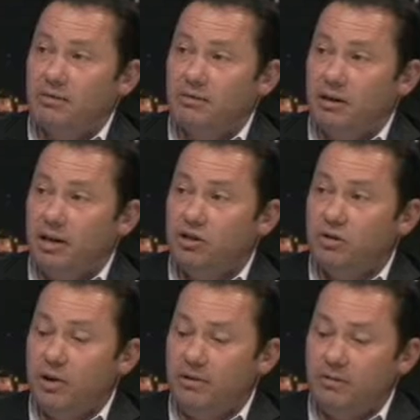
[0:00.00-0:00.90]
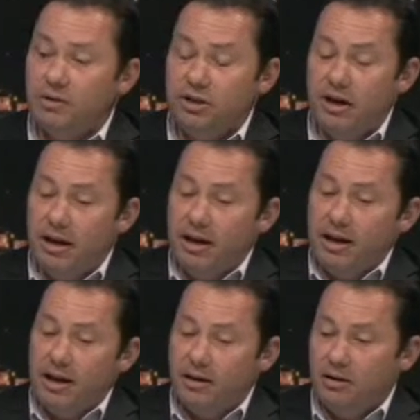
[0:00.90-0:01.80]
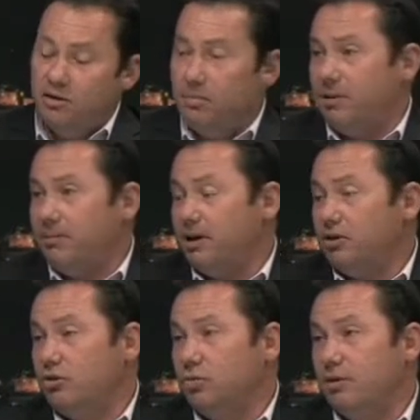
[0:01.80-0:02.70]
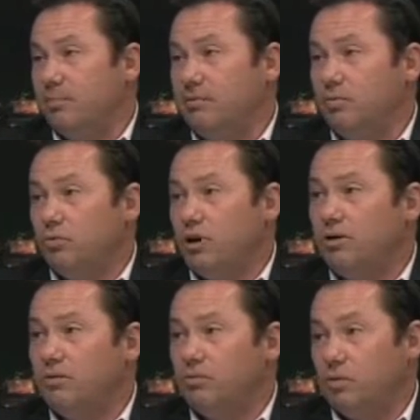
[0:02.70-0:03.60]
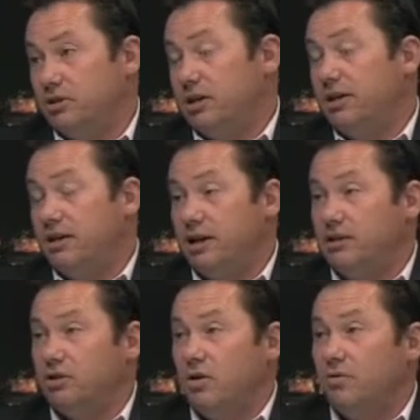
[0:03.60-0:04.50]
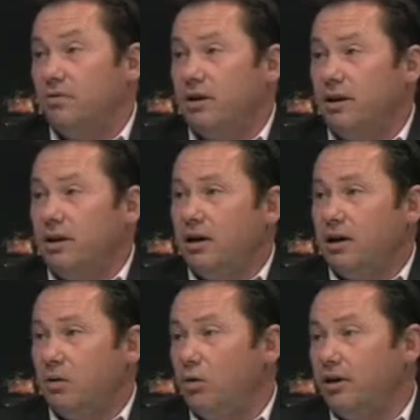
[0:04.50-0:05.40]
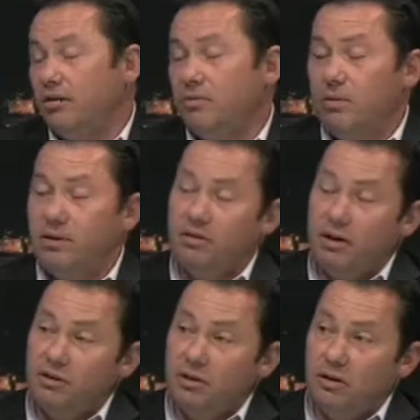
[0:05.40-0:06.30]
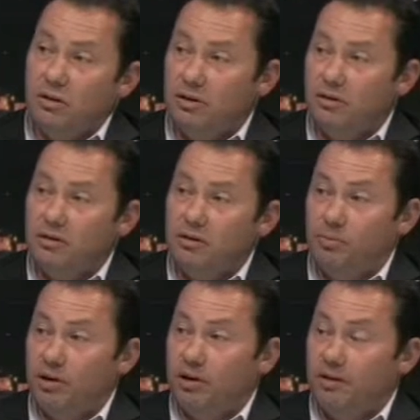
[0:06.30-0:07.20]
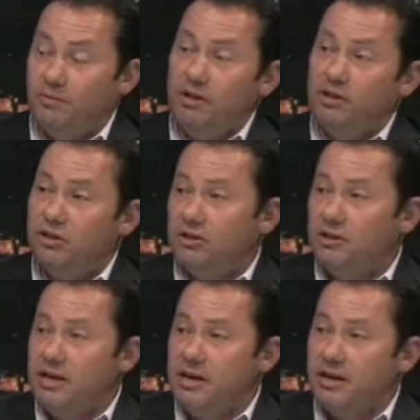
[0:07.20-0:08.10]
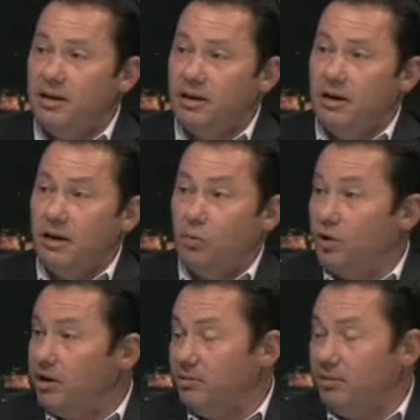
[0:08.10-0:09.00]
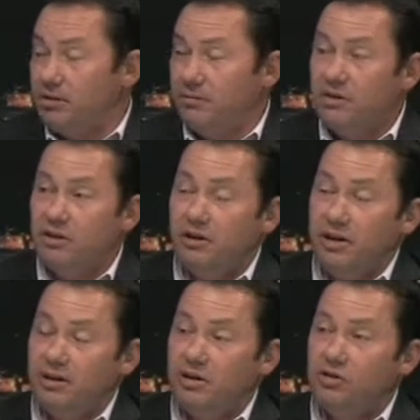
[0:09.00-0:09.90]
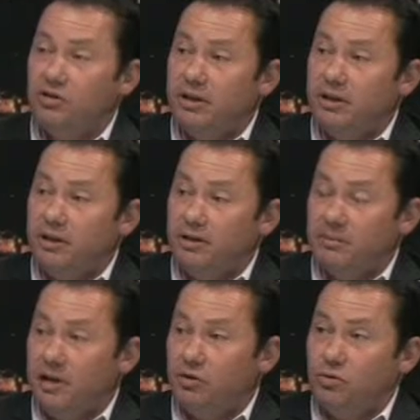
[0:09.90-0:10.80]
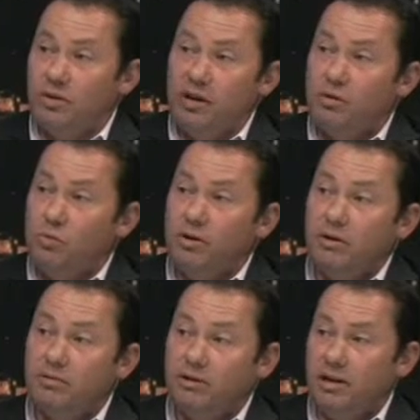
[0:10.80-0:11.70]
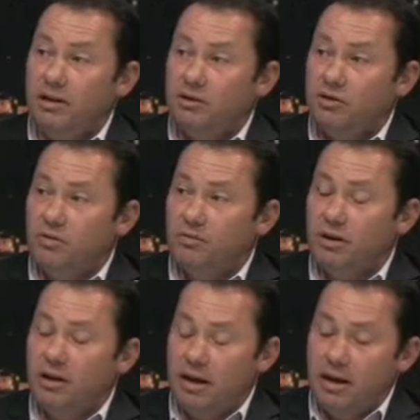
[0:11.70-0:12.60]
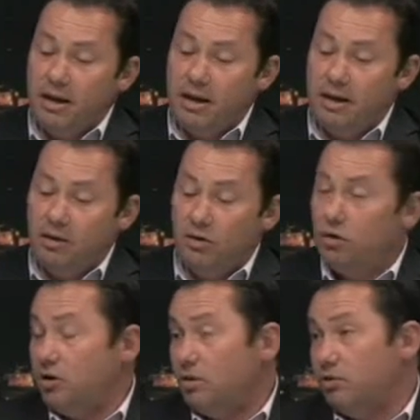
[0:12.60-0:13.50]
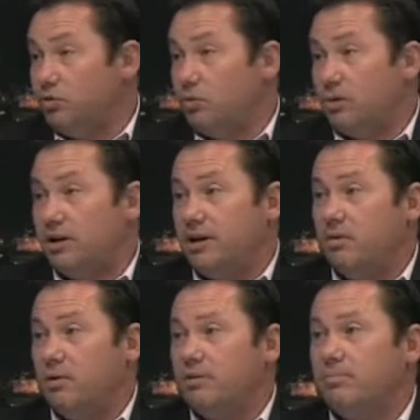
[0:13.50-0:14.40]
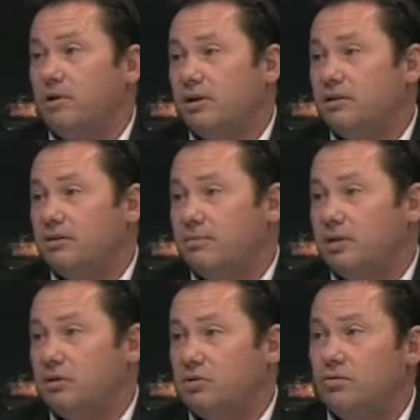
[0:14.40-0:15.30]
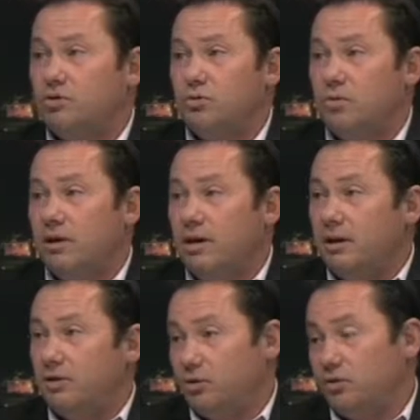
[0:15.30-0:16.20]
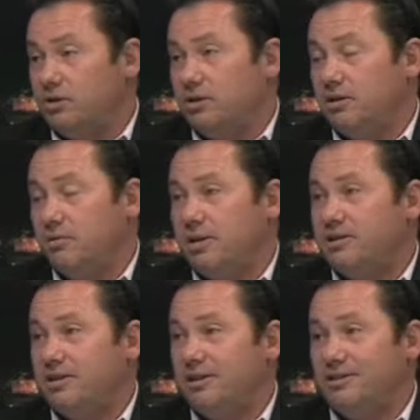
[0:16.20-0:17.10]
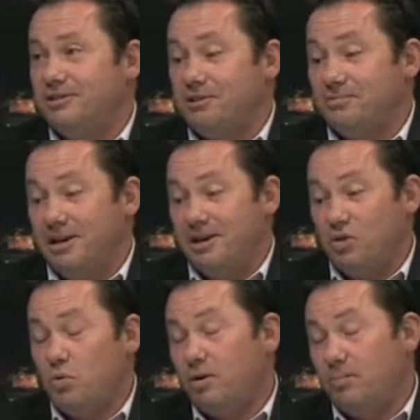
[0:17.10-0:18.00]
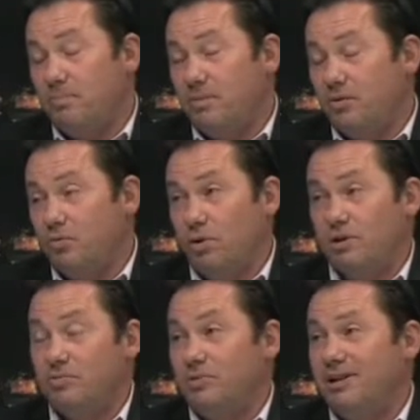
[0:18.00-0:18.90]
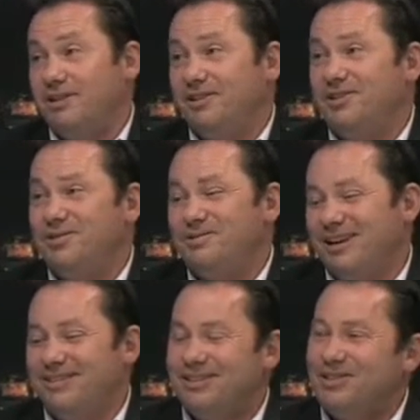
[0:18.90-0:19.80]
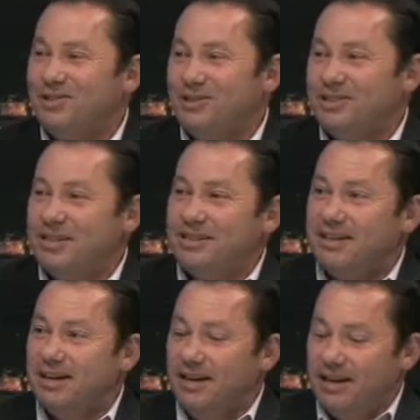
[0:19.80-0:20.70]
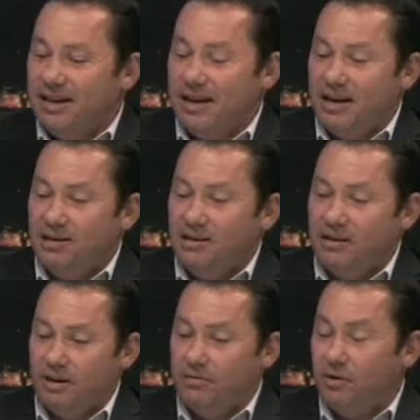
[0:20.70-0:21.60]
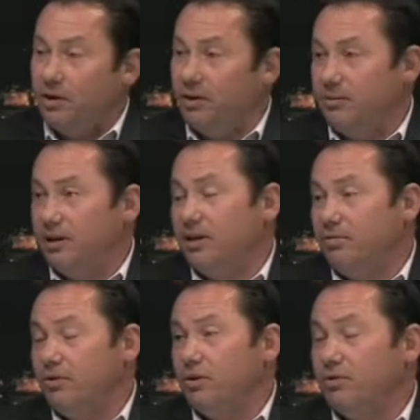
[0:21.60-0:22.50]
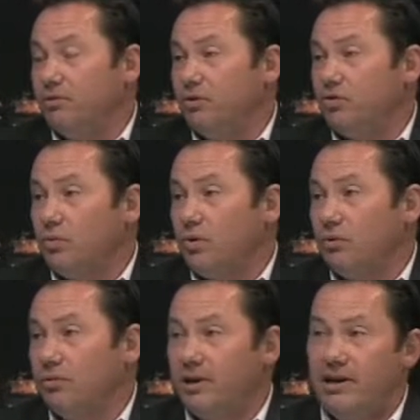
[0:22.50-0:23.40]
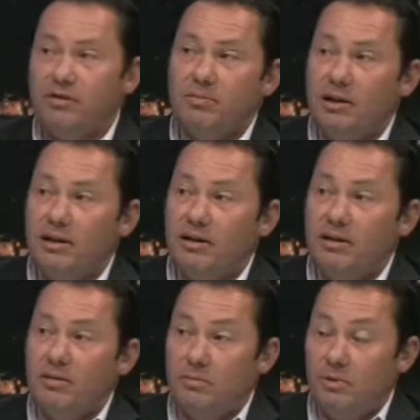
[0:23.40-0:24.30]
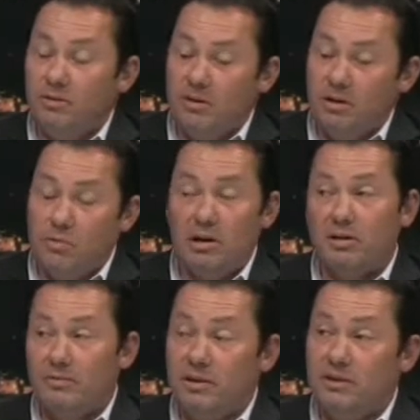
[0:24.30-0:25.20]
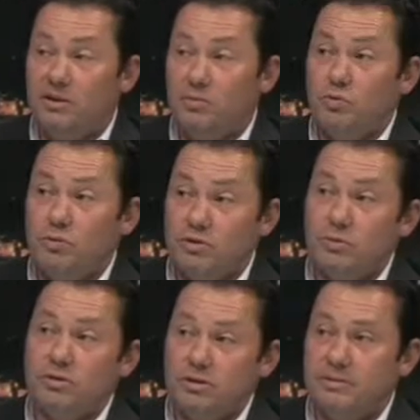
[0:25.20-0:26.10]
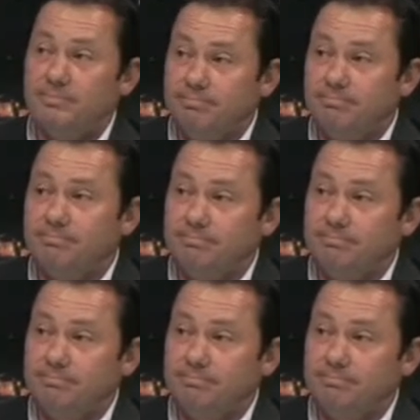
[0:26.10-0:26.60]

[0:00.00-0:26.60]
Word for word: of the national average, and it's about making sure that people know what Dunedin has to offer, working with those that are looking to bring conventions here, working with the visitor industry to make sure they're aware of Dunedin's offering, and looking offshore at how we can bring some of those offshore tourists into our city. So quite a bit of work really to do around the tourist sector, and very diverse role that we have to play there with relatively small resources. Mm.